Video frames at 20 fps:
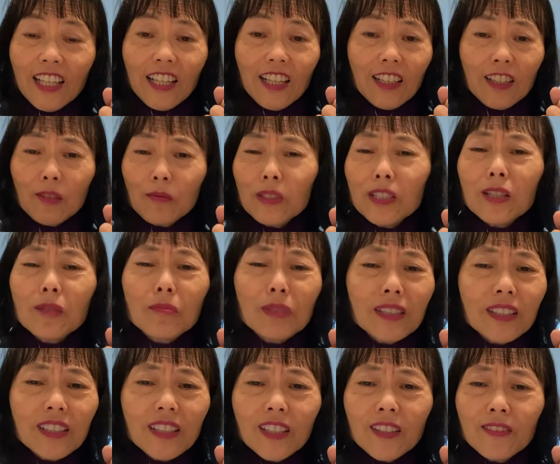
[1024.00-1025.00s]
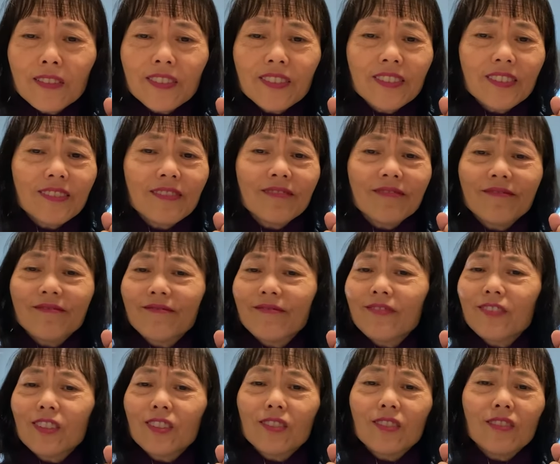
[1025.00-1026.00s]
limiting beliefs,
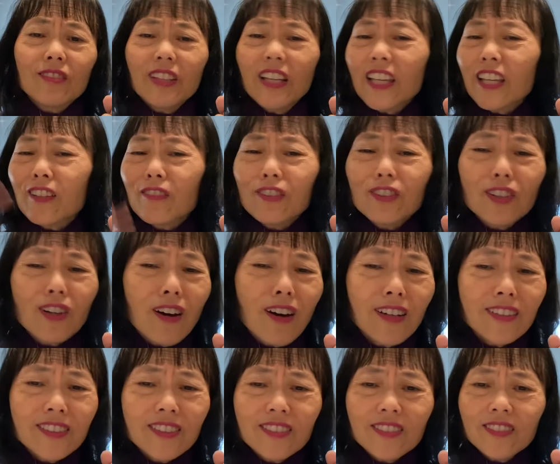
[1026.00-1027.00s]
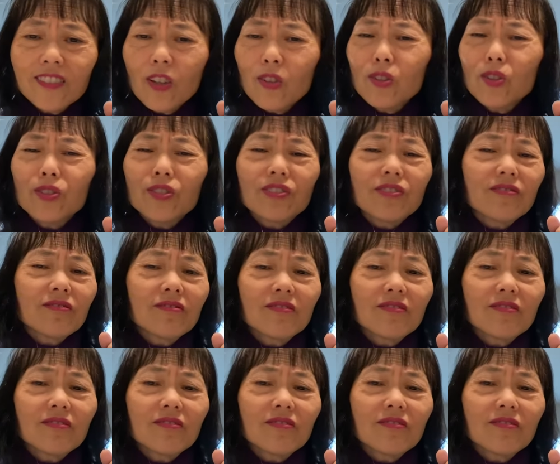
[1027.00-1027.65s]
negative thoughts, all those